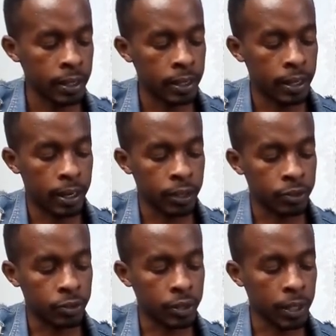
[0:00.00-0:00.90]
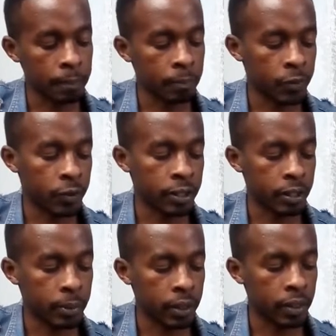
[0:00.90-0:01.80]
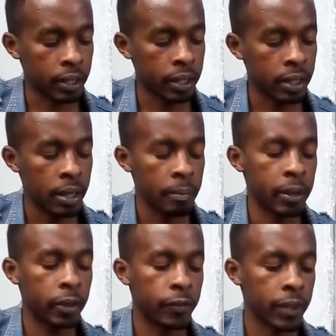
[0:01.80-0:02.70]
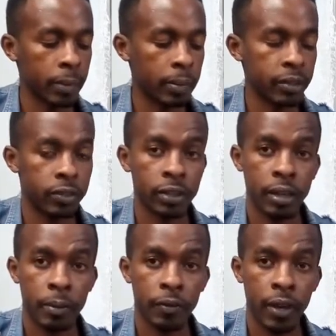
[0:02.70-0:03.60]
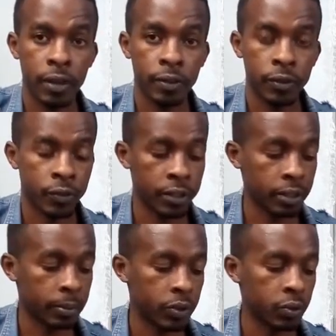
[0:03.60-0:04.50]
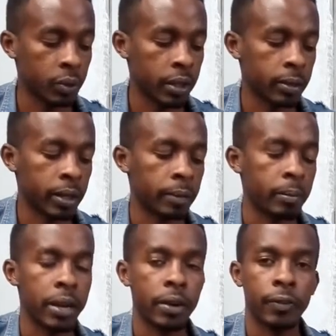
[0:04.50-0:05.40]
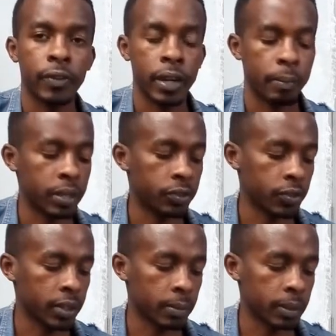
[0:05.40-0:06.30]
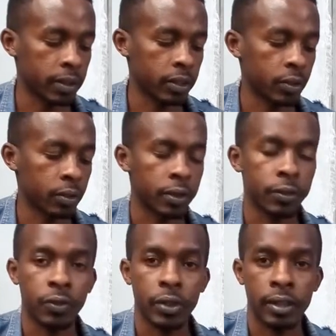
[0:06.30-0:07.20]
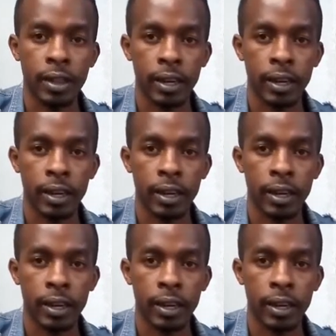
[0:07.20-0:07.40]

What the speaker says: string, fret number 3, middle finger playing string number 5, fret number 2, and my ring finger playing string number 6 on fret 3. G.